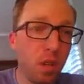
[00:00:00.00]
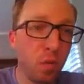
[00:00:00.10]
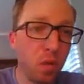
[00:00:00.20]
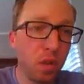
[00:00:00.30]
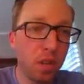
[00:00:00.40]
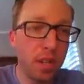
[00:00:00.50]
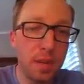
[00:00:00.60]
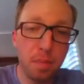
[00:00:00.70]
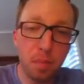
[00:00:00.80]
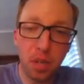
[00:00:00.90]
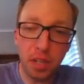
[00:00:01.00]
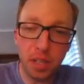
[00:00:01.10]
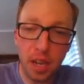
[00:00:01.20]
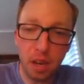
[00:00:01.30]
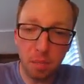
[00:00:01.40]
We'll keep bringing
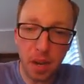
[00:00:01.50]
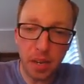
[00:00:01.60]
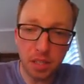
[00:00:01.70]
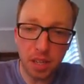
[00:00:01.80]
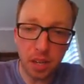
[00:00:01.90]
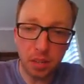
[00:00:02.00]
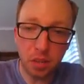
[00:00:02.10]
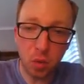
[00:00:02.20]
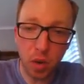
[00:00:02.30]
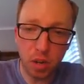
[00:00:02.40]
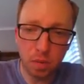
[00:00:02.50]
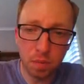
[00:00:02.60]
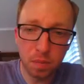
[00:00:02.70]
down minus x squared